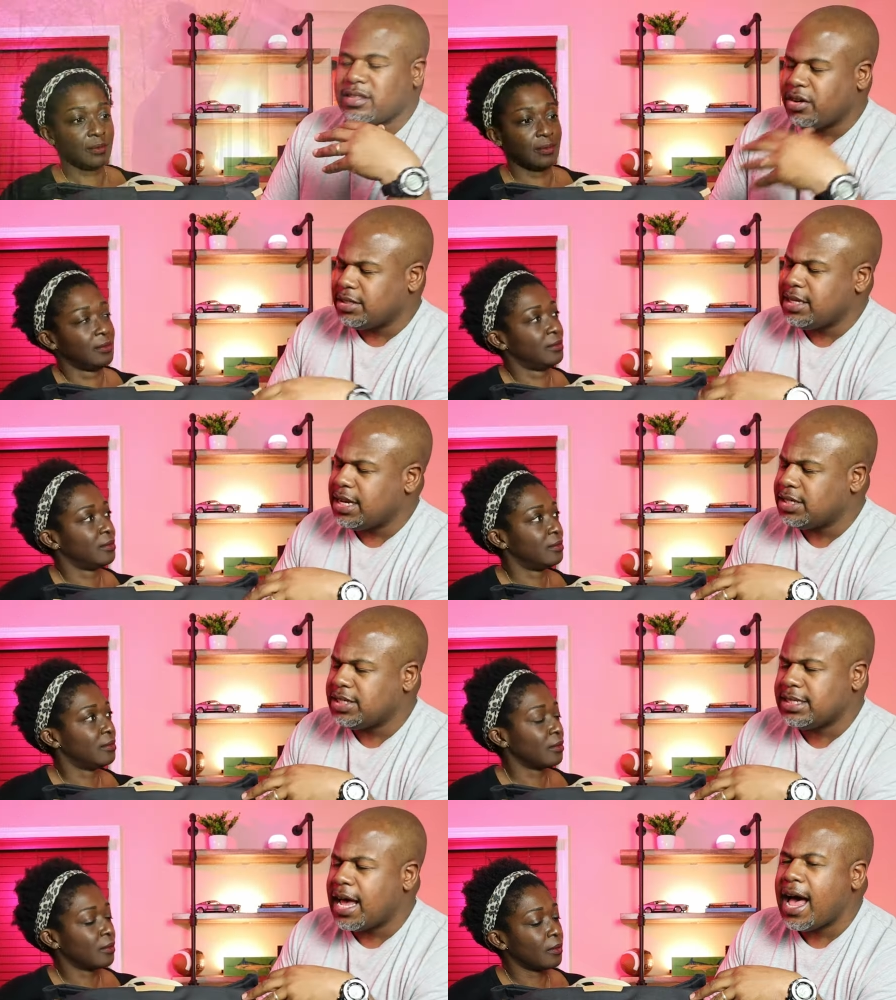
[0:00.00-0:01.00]
Speaker 1: 13
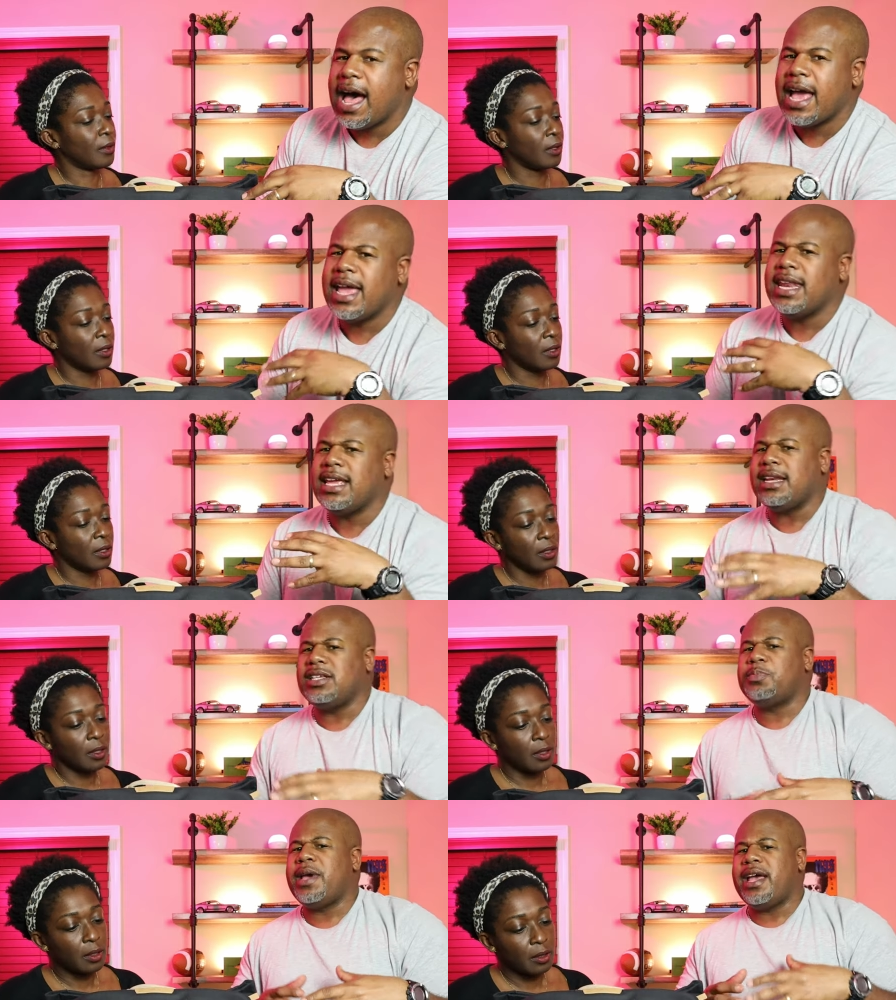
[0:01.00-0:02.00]
inches high, and it can
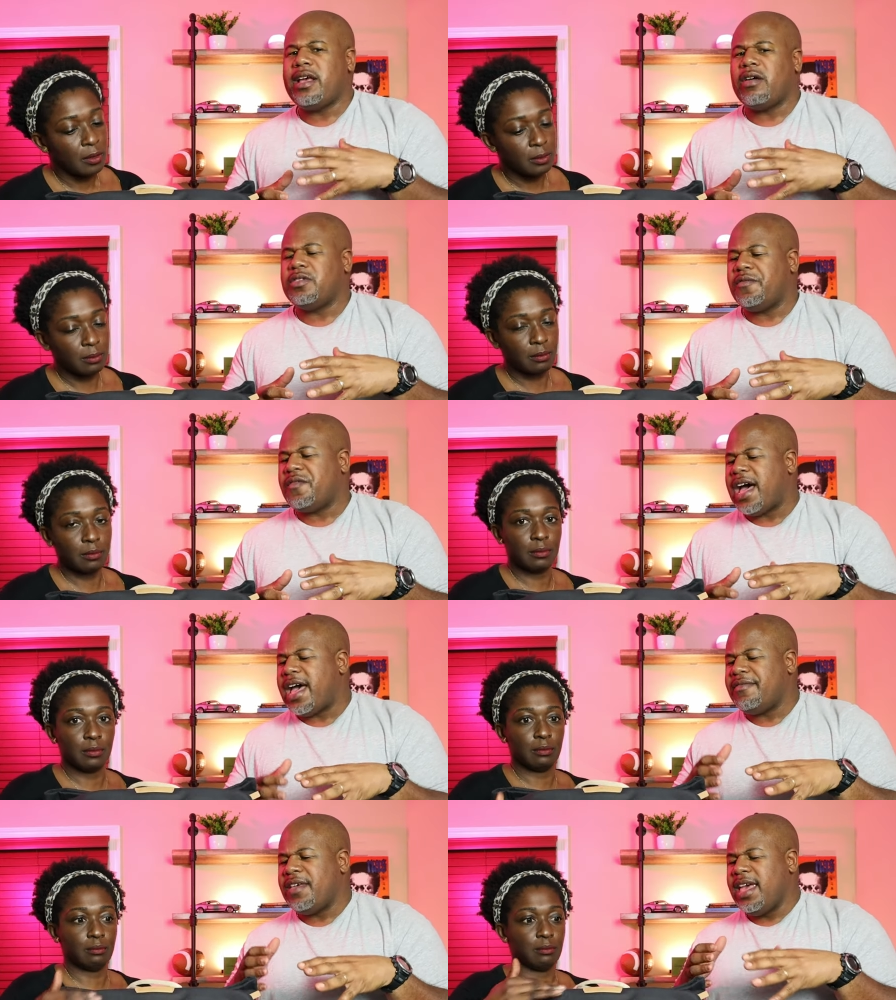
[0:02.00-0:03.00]
expand out to
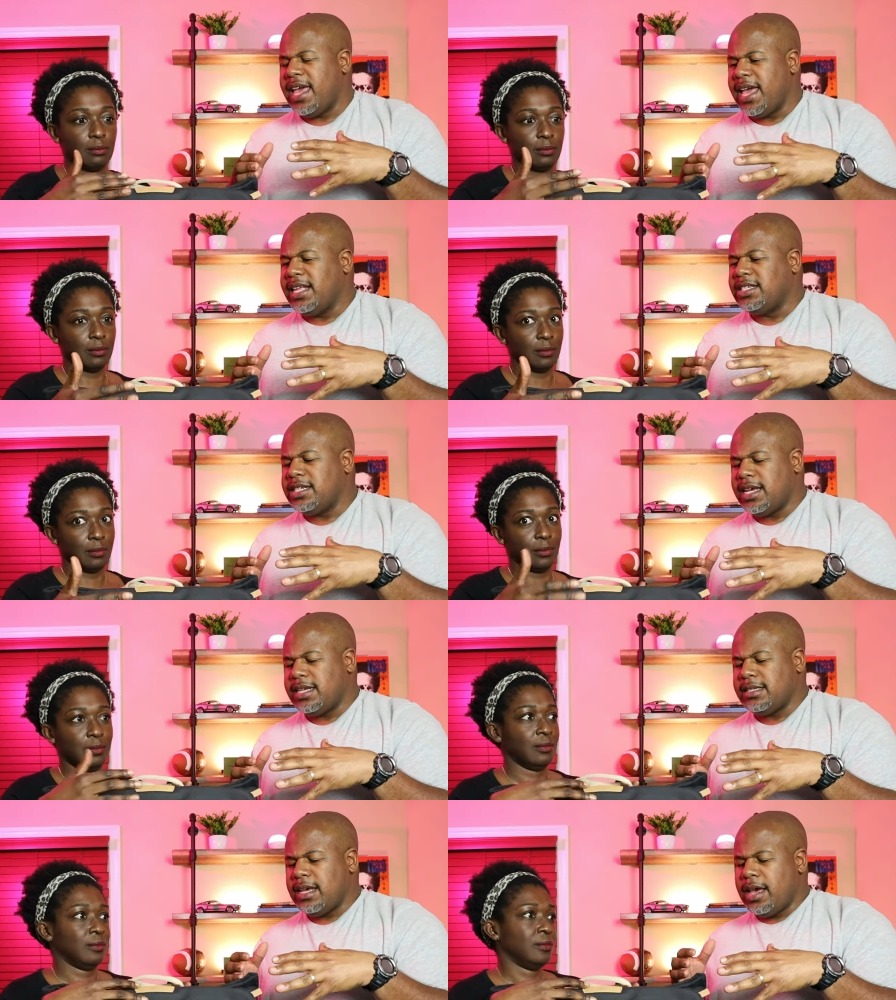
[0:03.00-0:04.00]
5
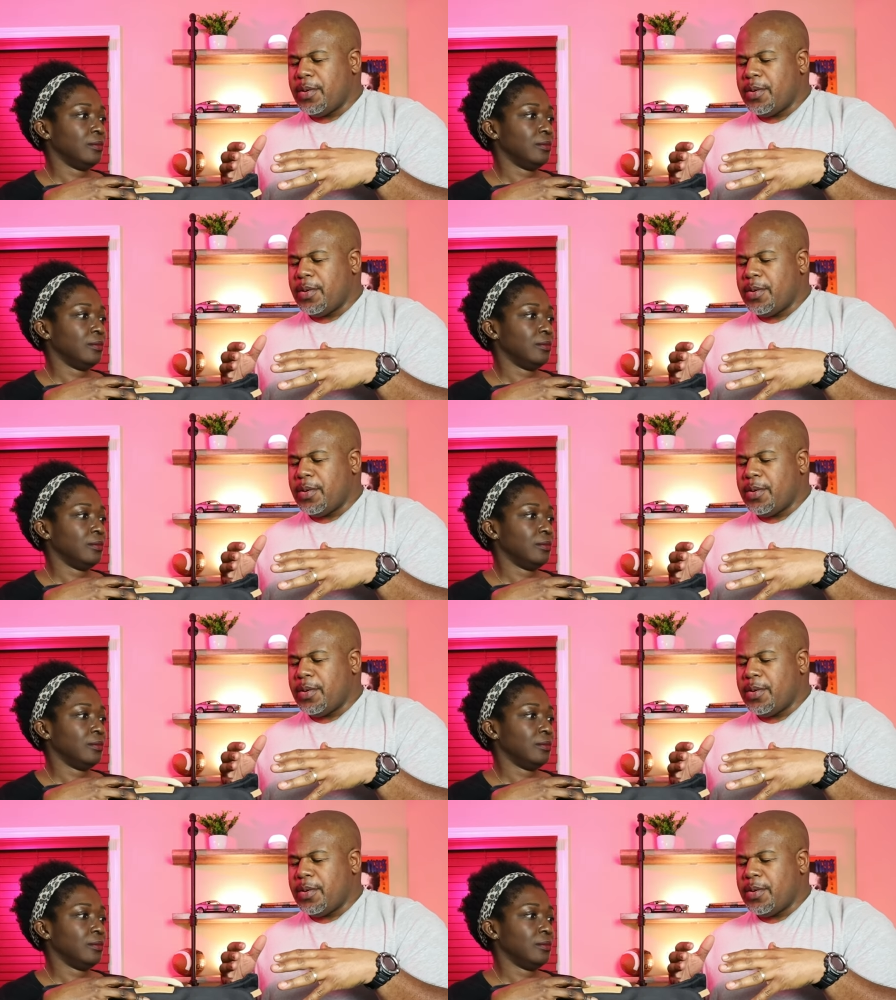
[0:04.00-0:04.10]
inches.